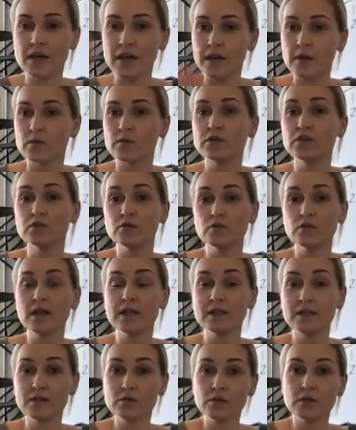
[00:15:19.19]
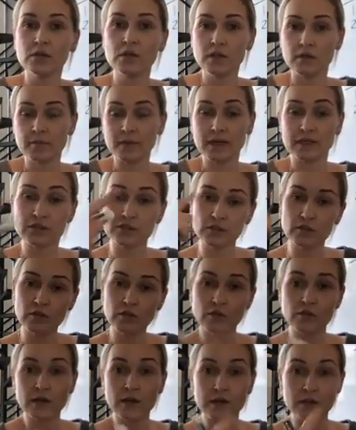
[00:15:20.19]
And when you're ready, you can come back,
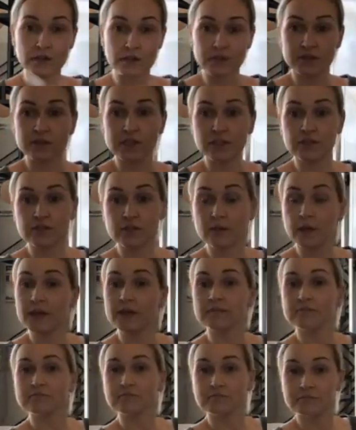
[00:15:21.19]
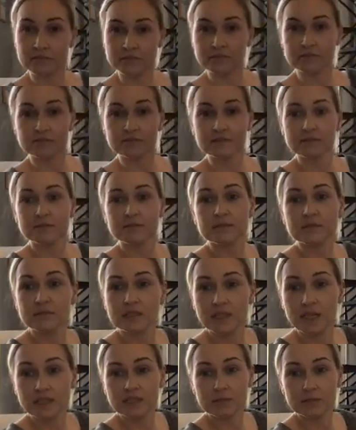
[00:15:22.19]
circle around, and then change your mind.
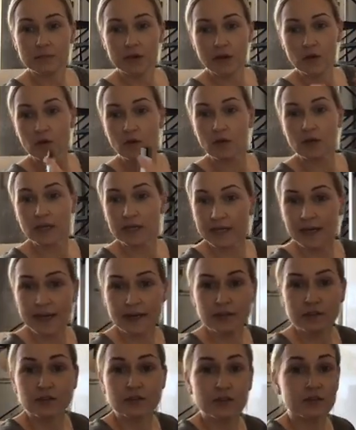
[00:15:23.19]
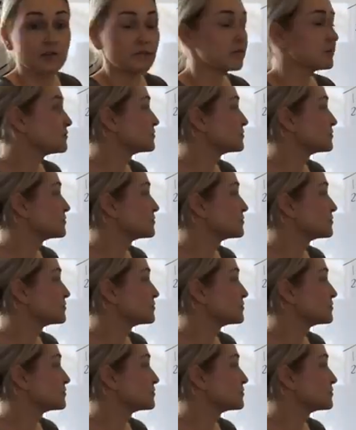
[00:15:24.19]
That's my whole like attitude.